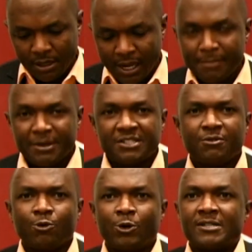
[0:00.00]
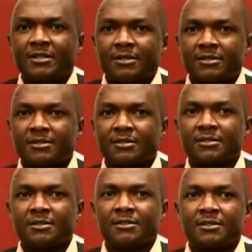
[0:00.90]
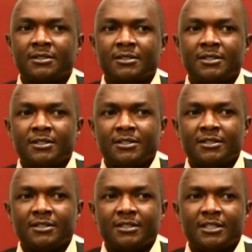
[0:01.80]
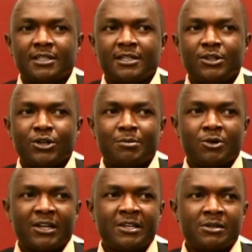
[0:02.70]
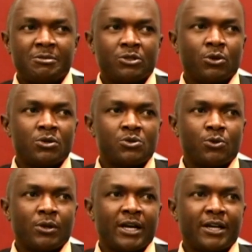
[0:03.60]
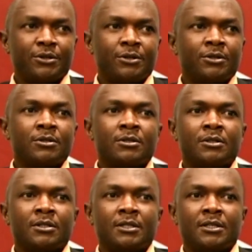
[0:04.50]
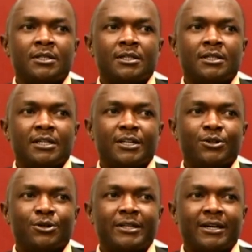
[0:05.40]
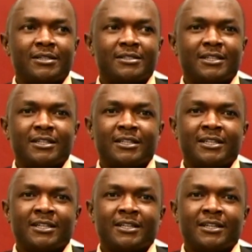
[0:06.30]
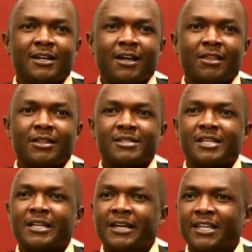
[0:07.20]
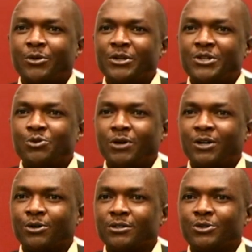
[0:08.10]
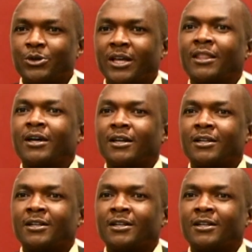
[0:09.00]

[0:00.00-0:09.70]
Climate influencers. I'm a little bit old school. I know that, and I think that's an area we need to work on together.